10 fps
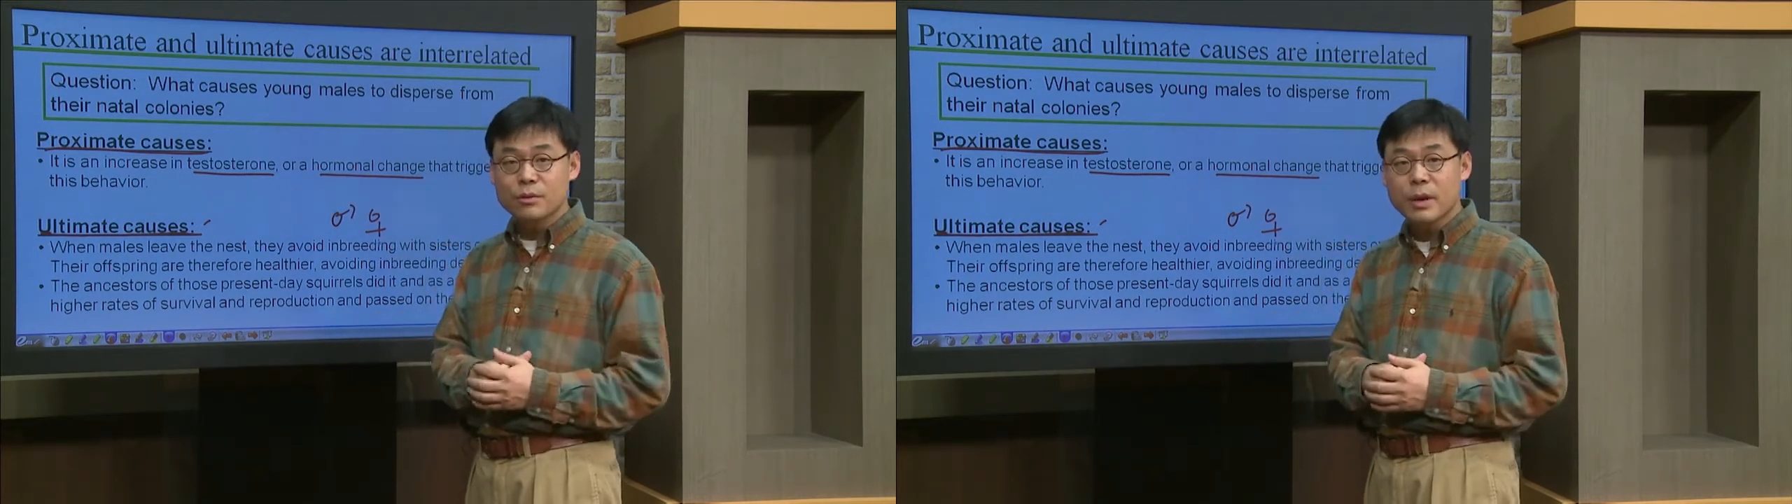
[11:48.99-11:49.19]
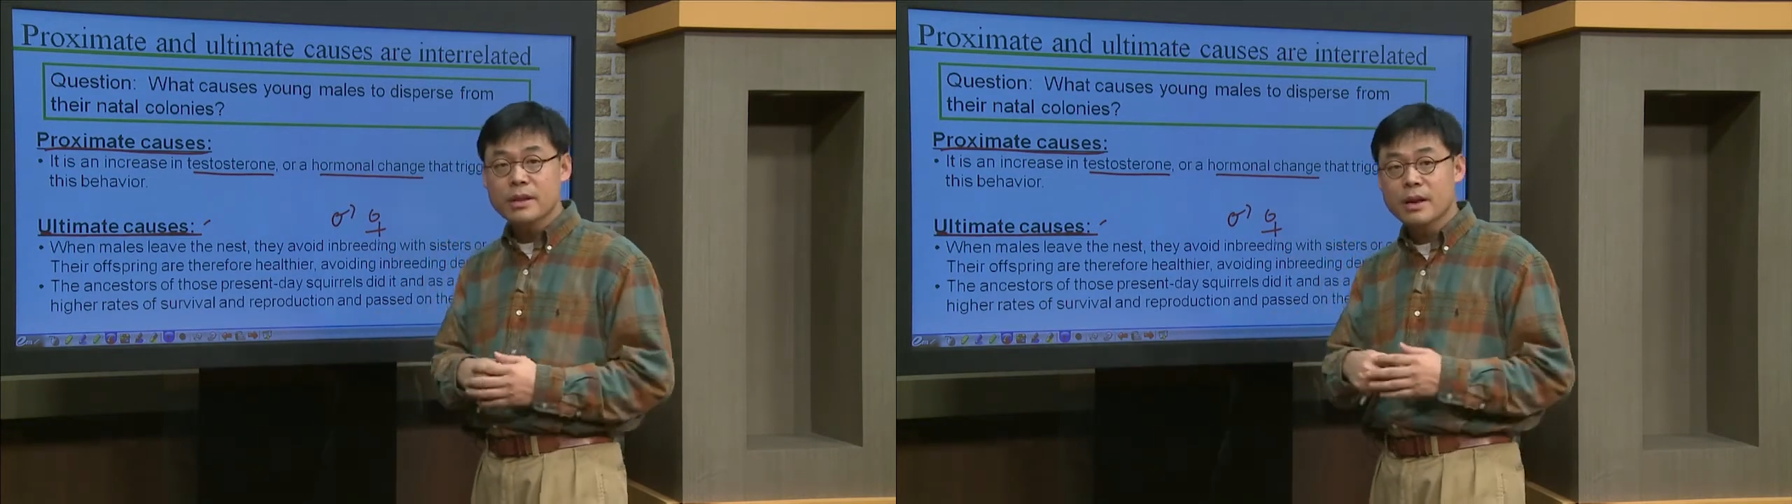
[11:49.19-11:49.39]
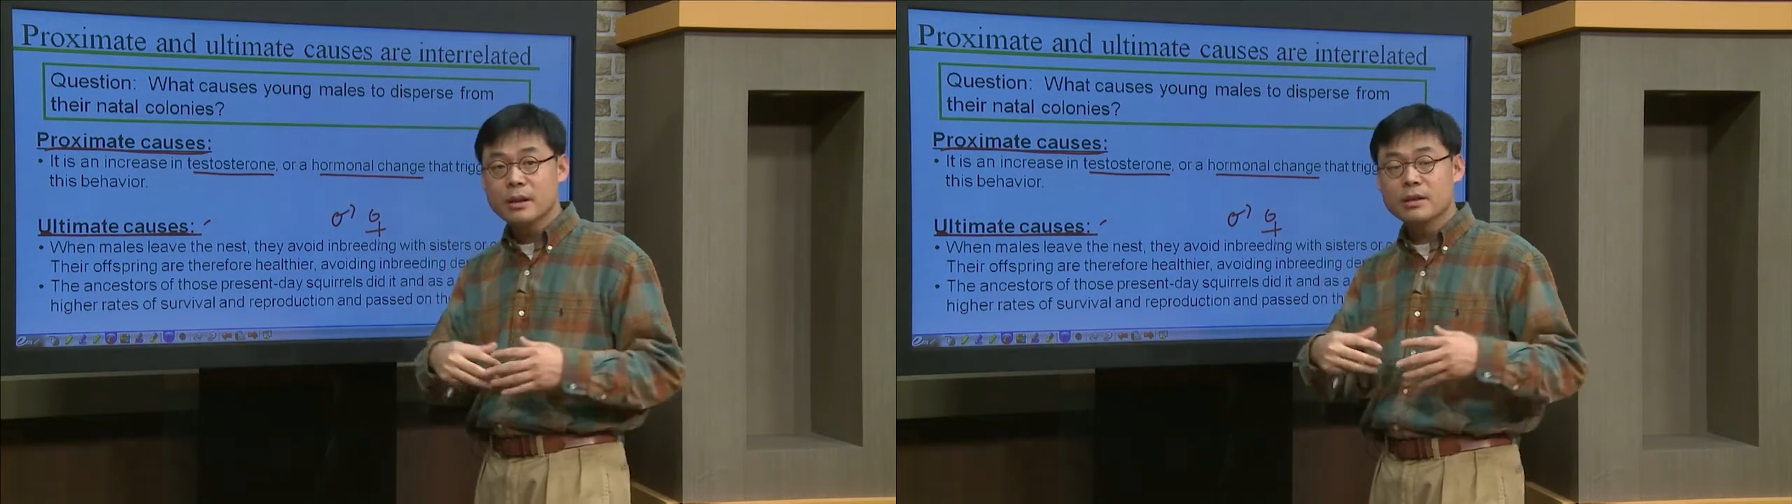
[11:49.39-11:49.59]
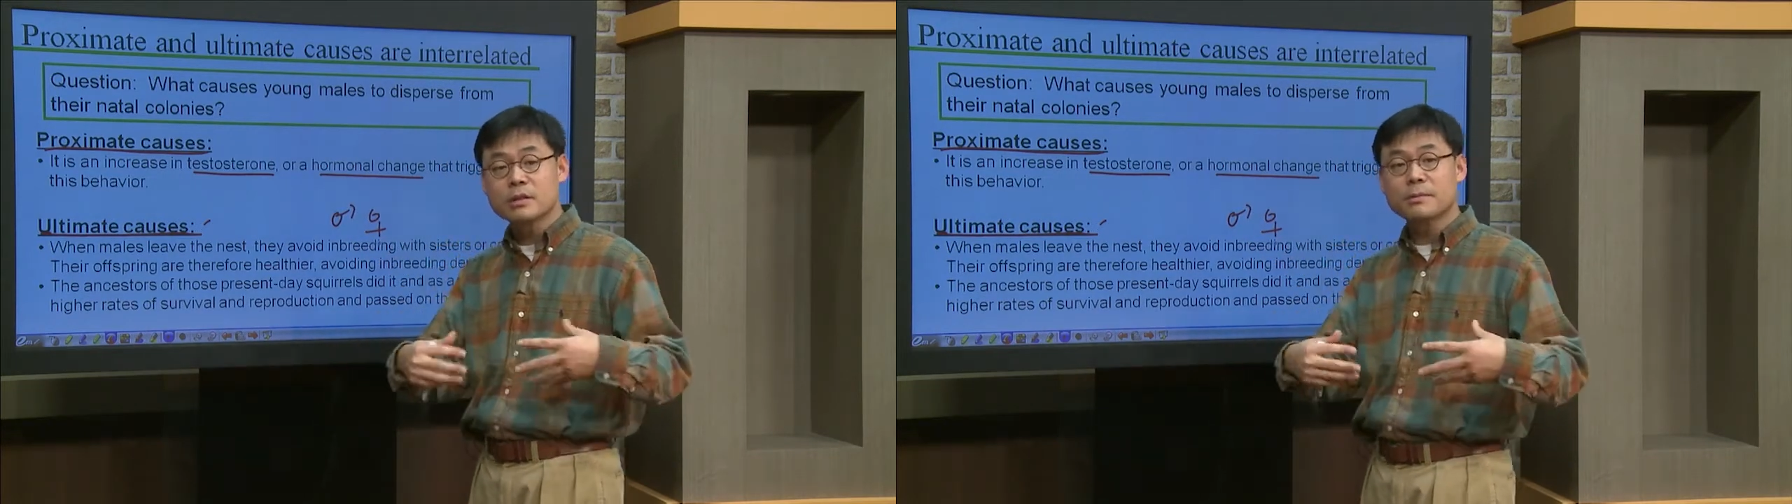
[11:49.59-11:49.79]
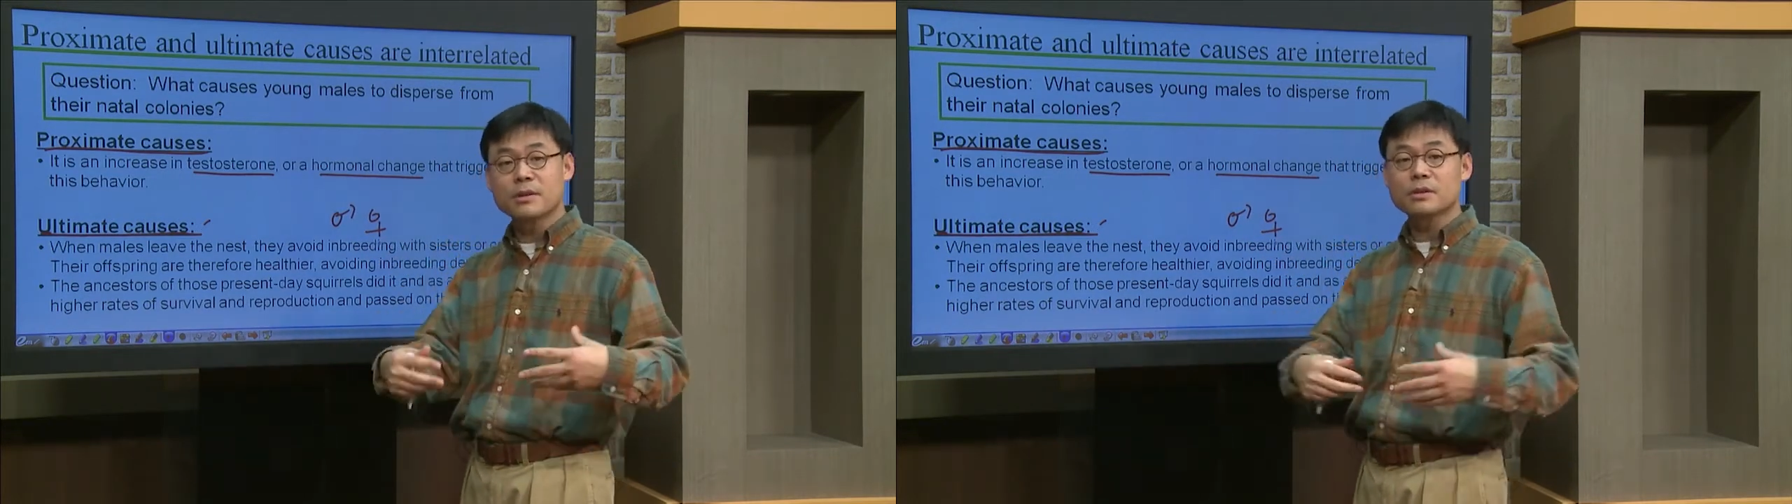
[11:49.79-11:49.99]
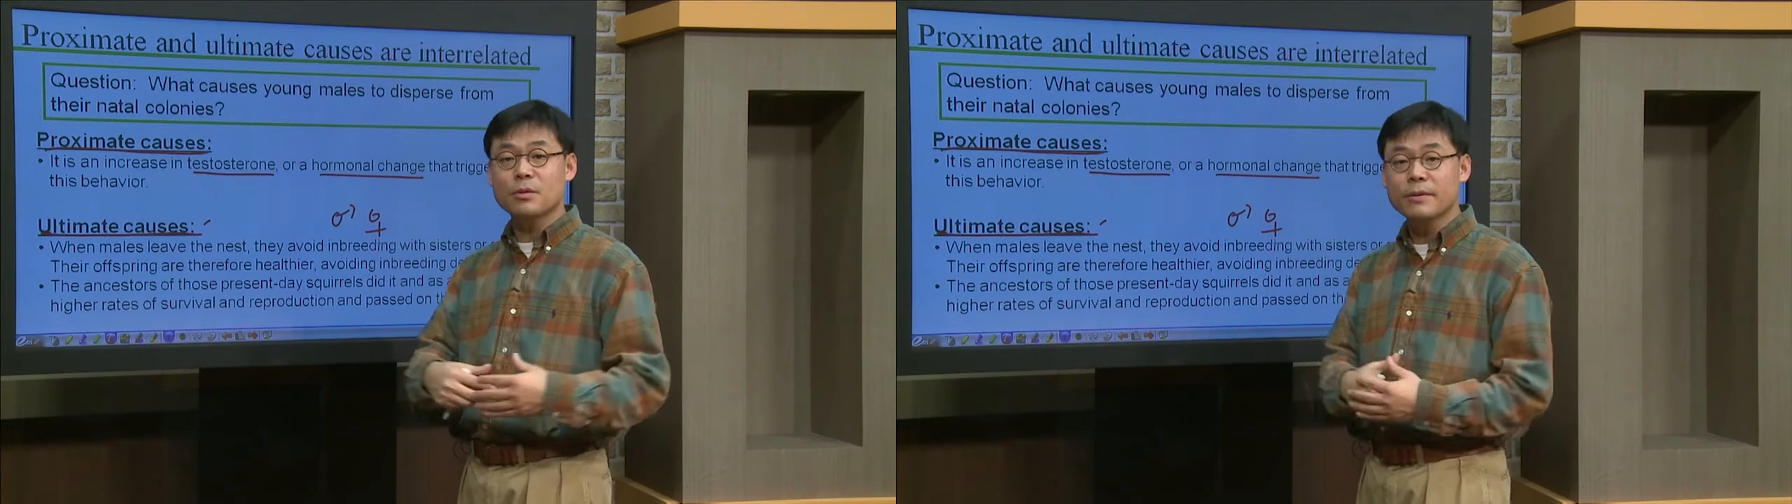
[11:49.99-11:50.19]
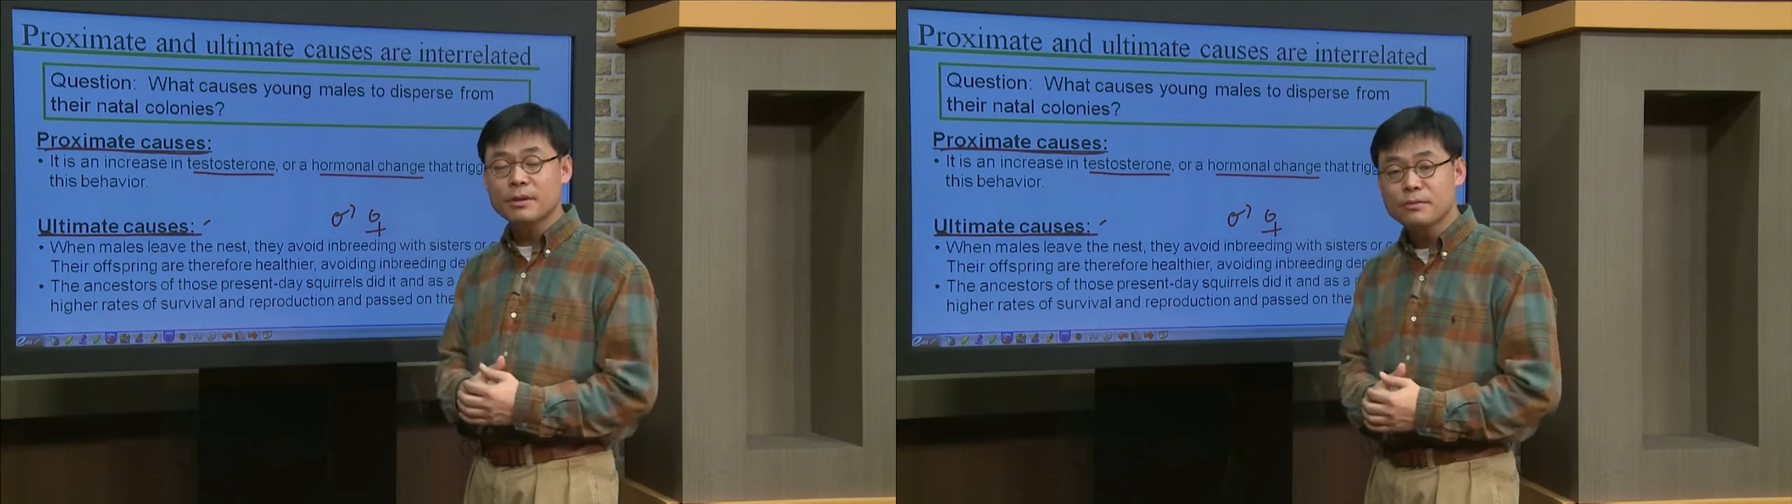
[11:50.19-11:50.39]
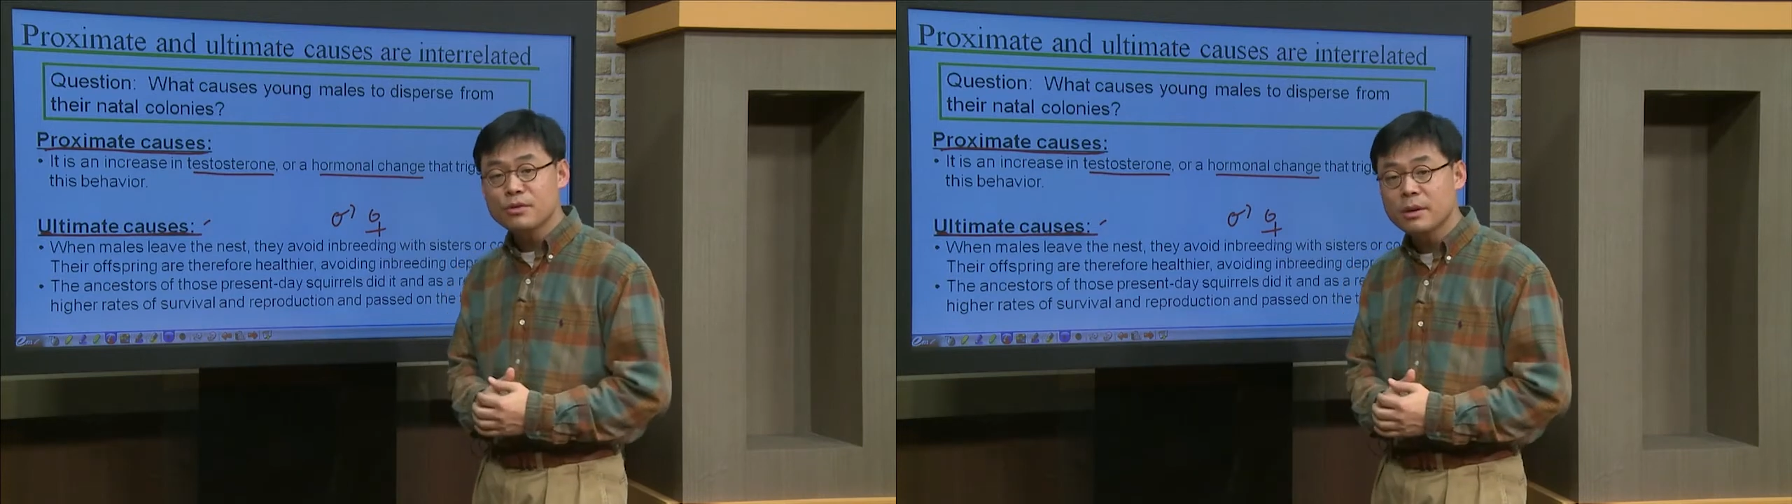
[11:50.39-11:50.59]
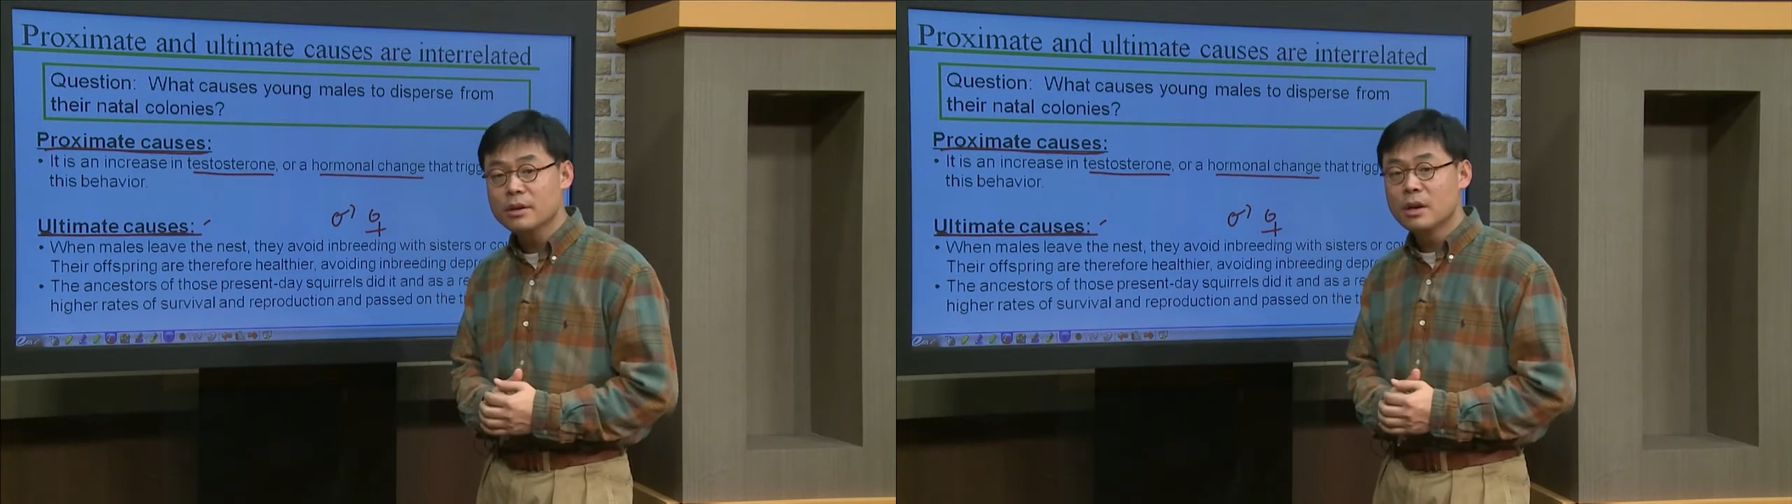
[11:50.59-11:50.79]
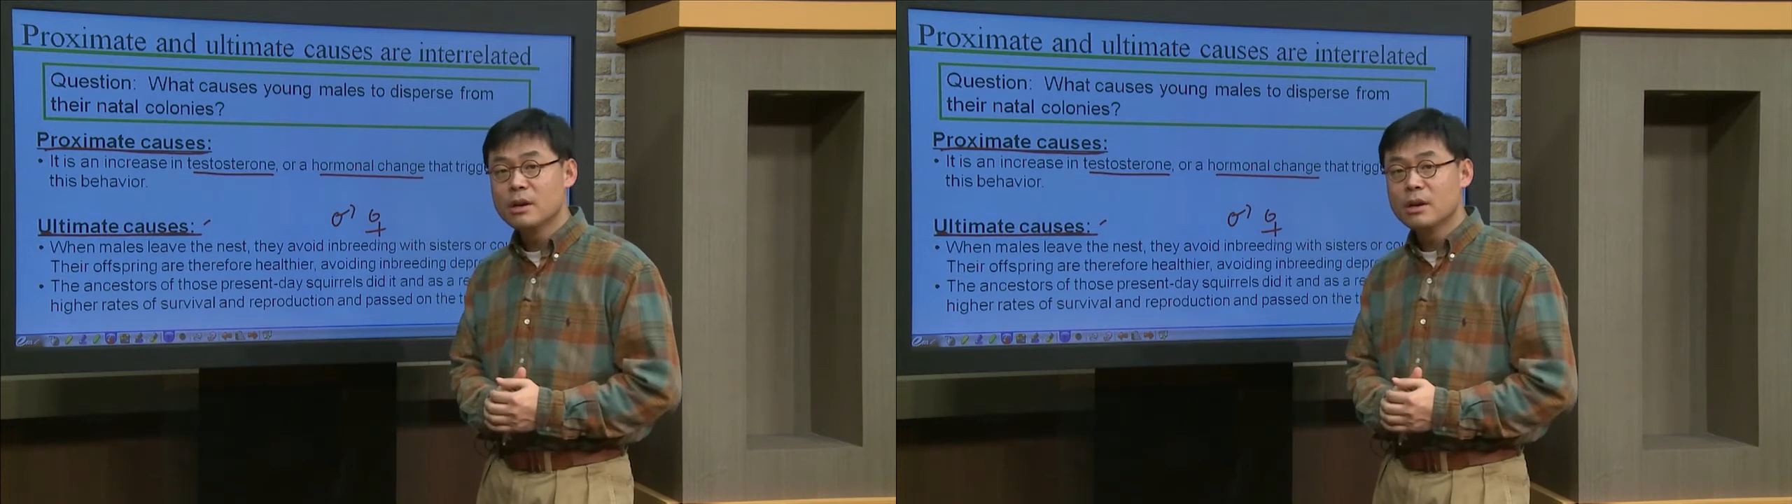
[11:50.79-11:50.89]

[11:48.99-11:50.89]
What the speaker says: when they disperse away from your